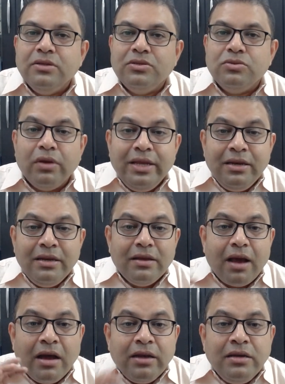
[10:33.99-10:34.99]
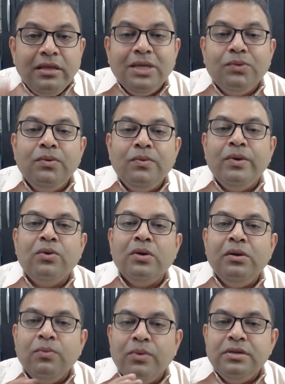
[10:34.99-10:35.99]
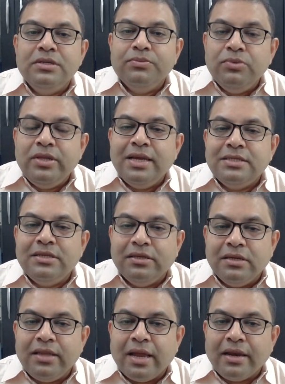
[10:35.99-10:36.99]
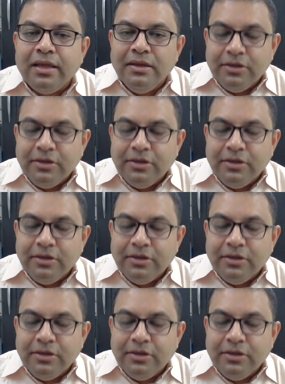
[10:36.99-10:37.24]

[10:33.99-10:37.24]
So in unequivocal words, Buddha has stated that.